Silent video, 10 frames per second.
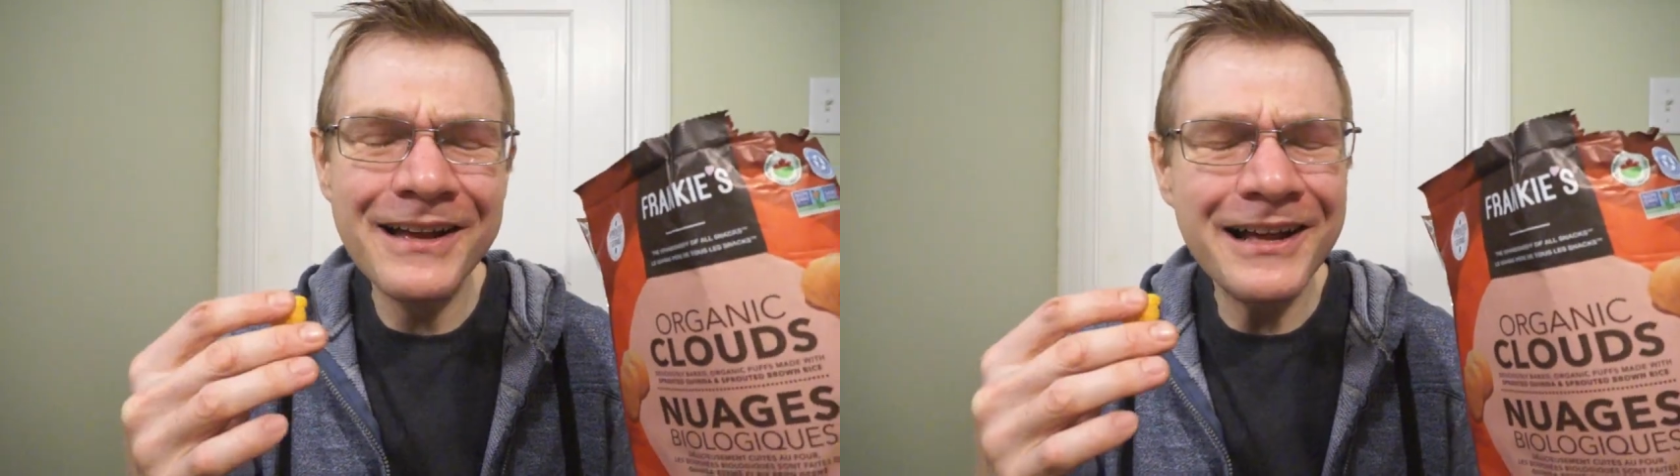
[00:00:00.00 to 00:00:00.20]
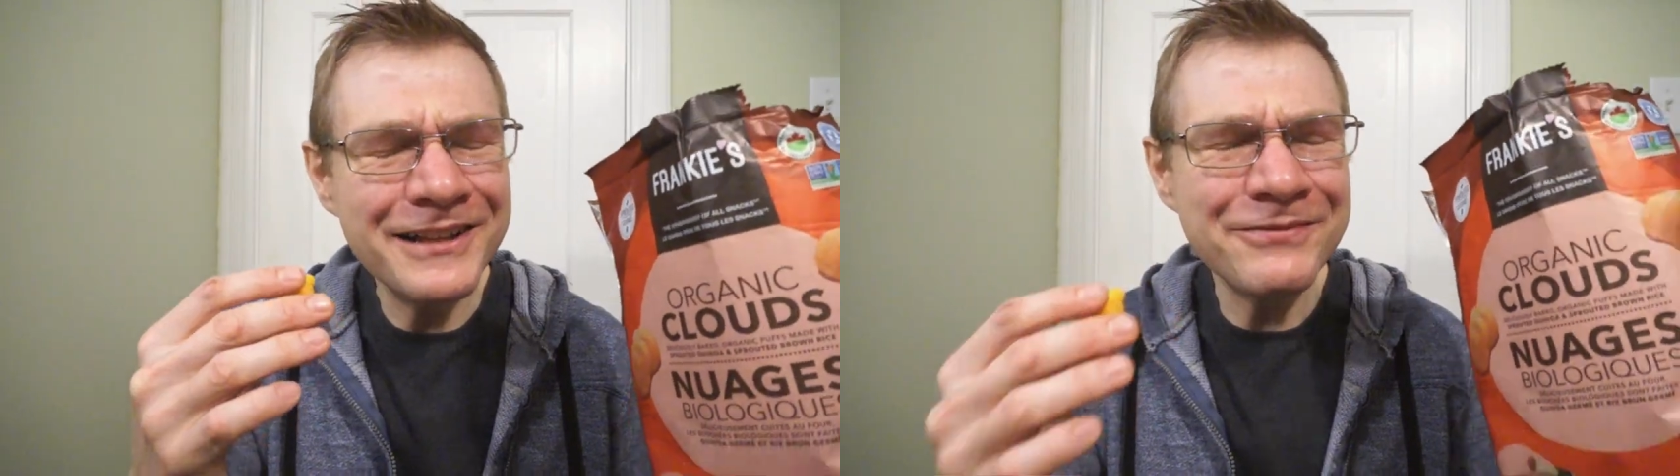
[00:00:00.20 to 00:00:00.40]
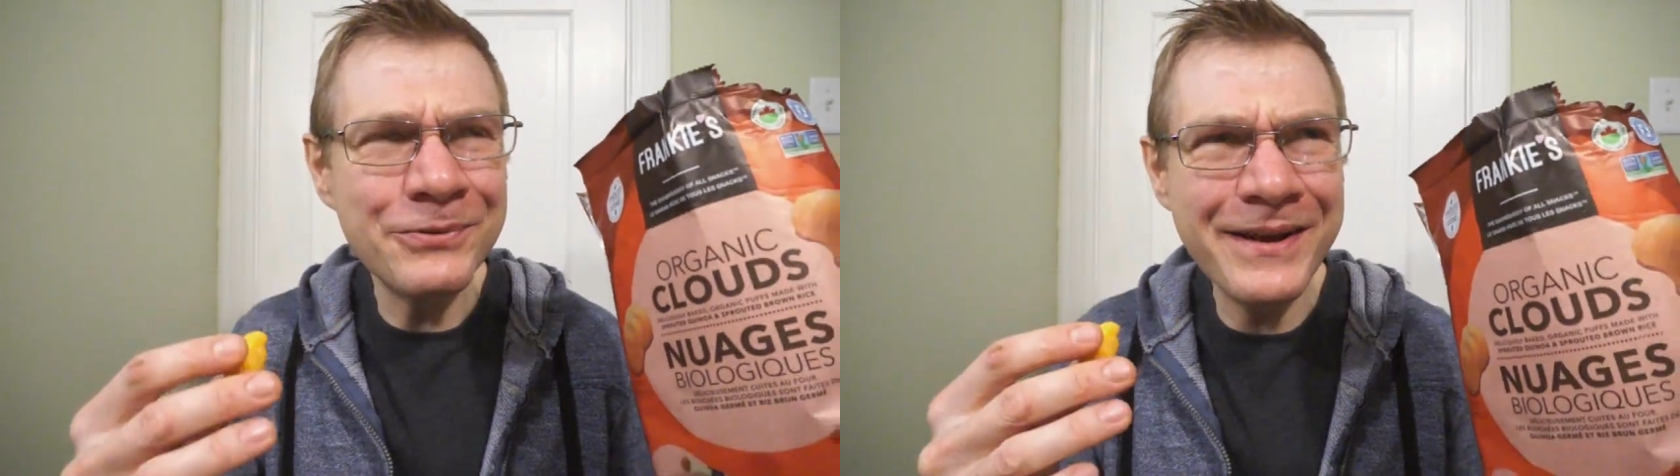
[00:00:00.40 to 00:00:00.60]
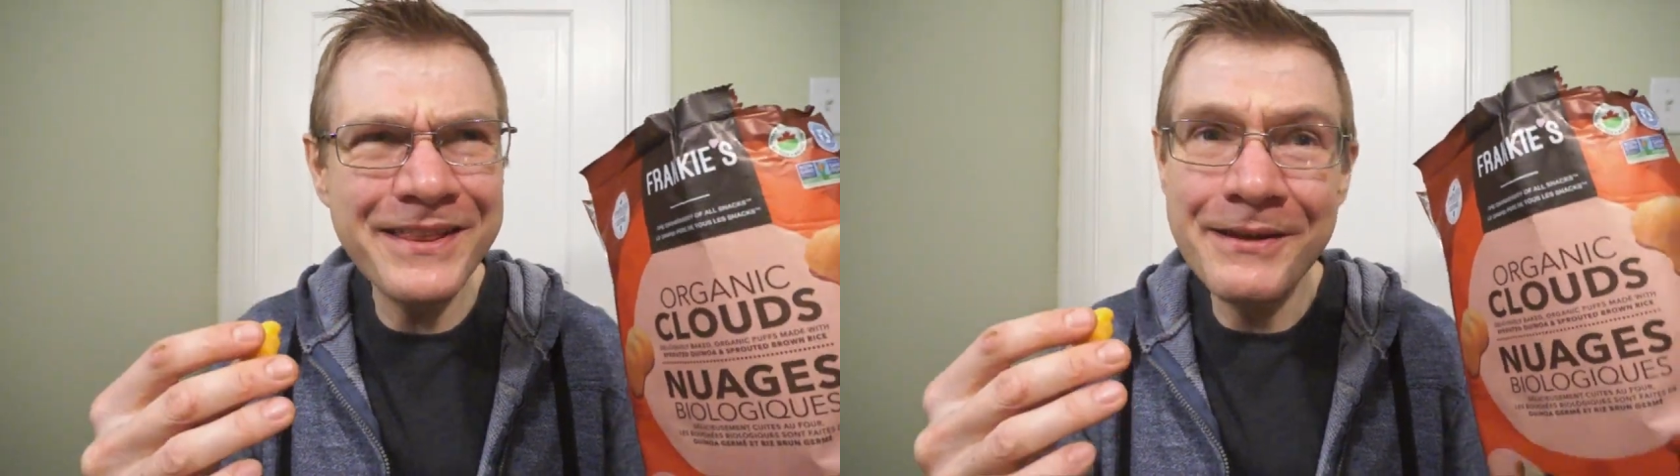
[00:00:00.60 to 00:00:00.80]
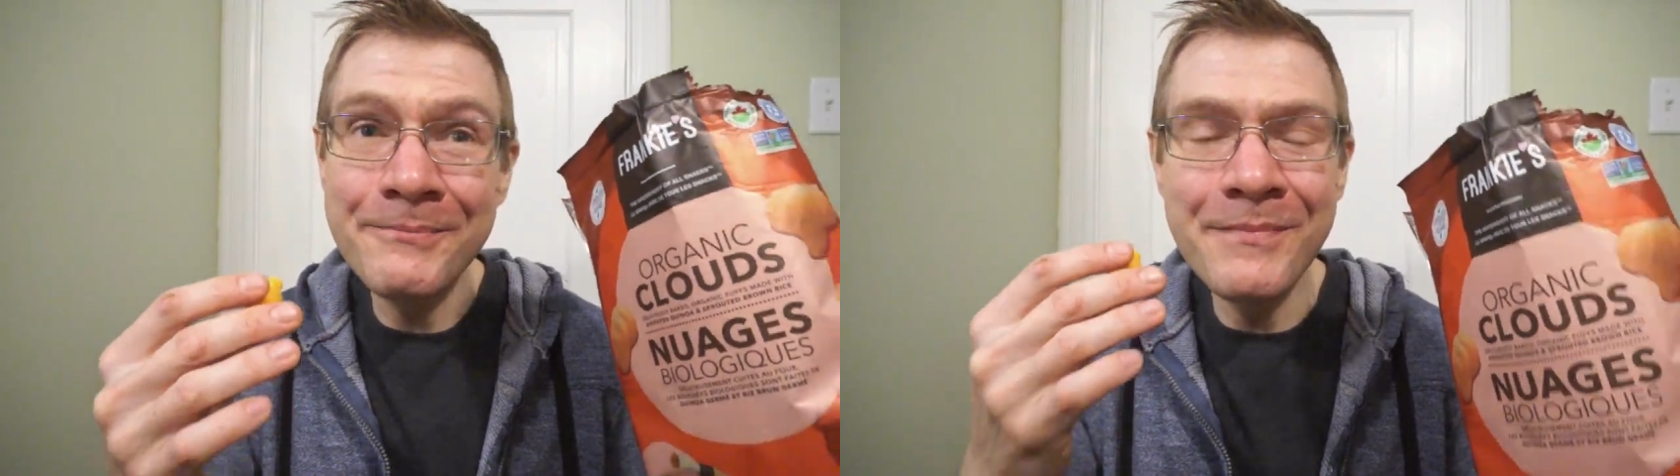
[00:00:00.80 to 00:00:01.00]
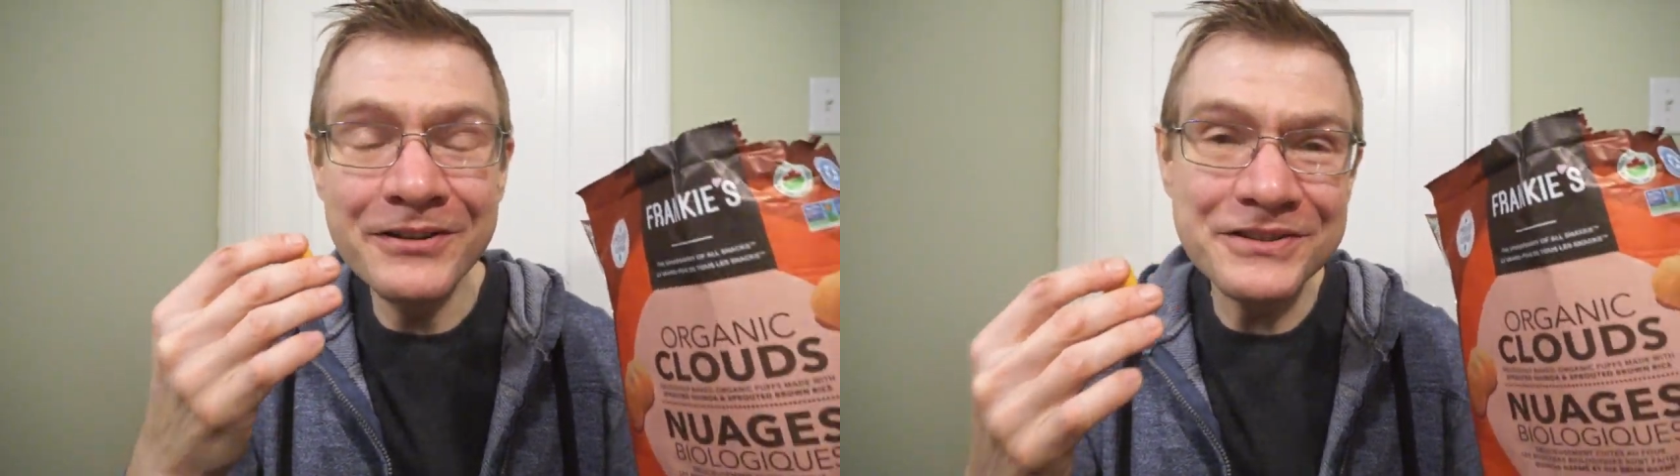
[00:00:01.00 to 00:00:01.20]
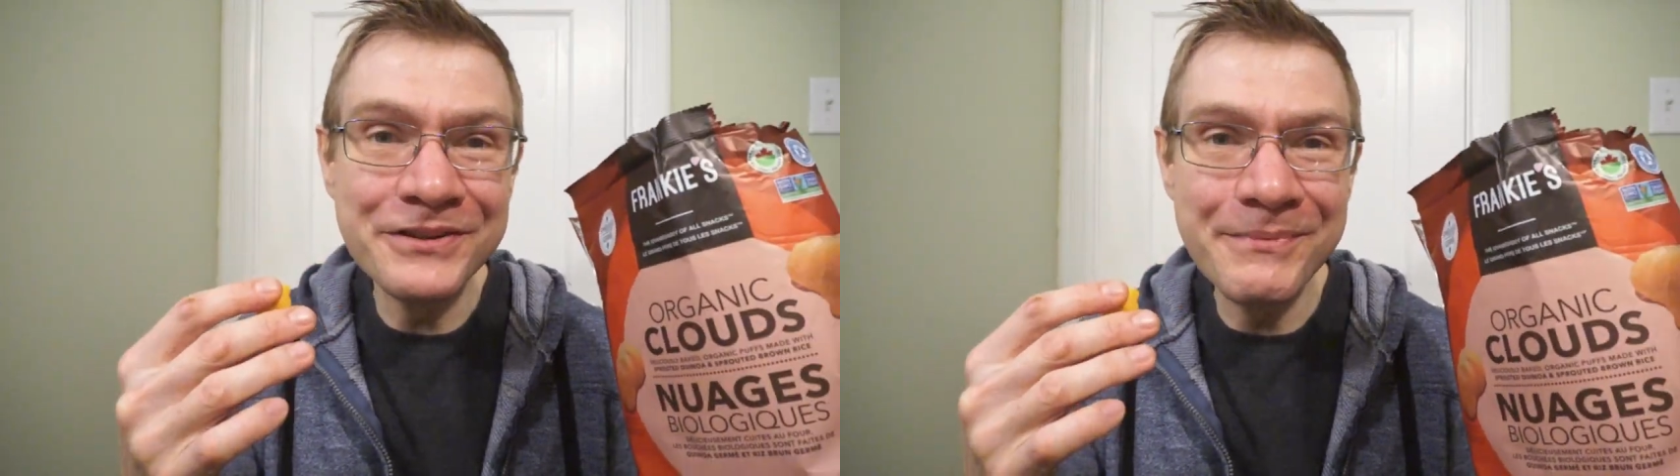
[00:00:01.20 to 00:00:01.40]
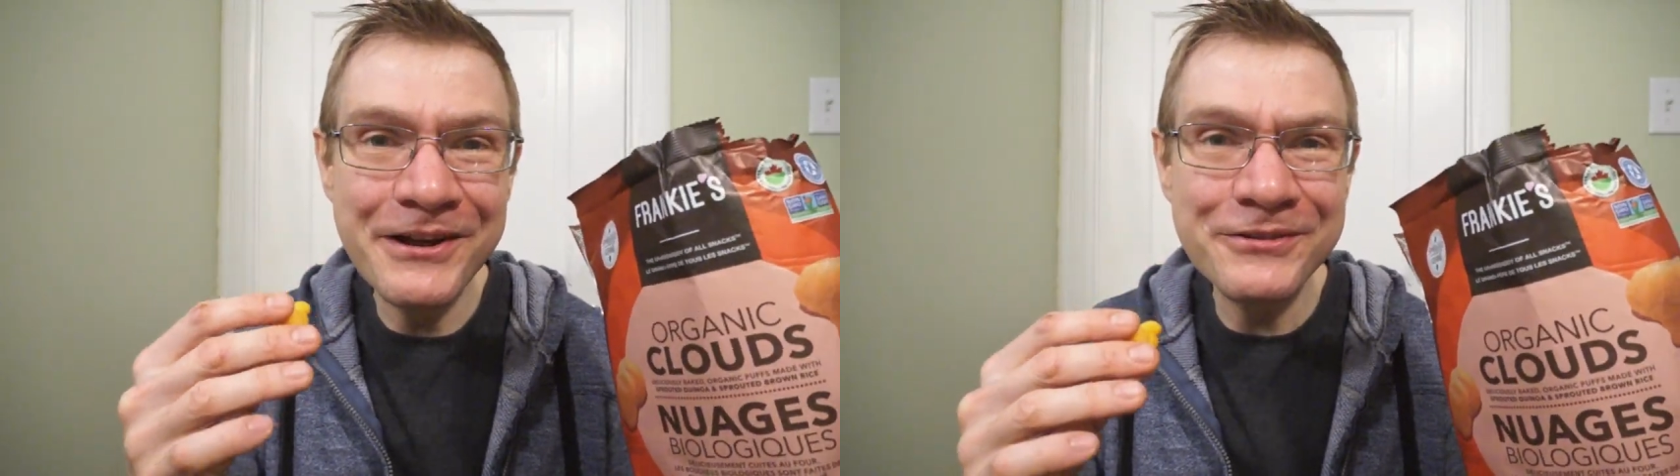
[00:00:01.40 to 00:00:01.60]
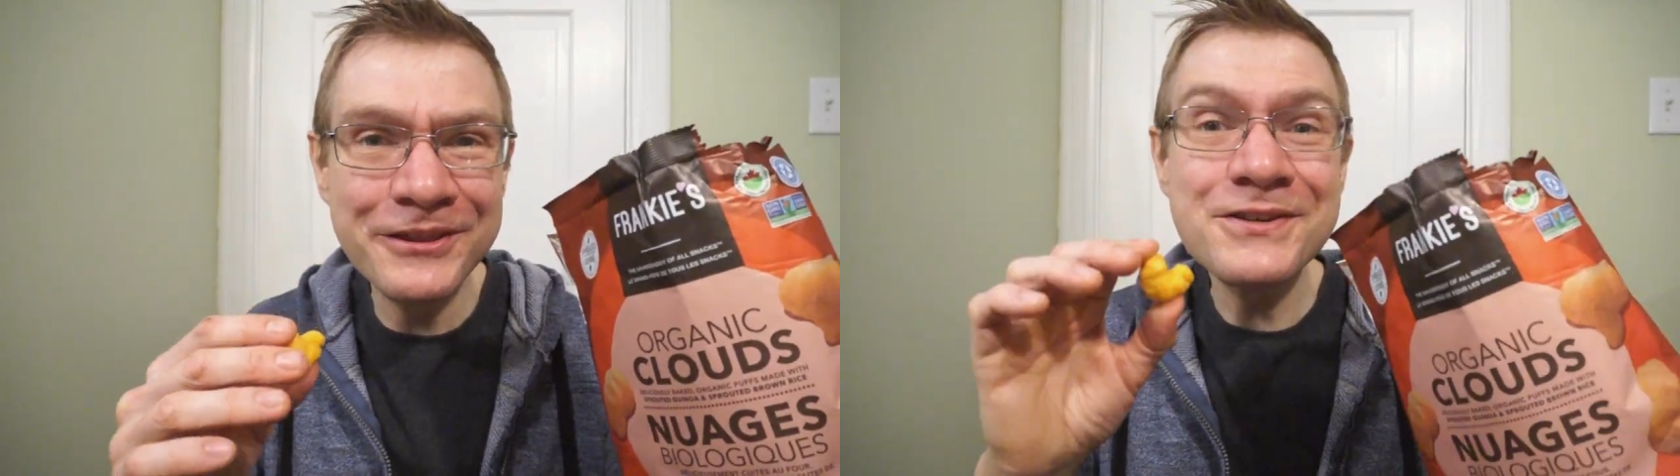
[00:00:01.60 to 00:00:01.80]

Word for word: I love the way they melt in your mouth.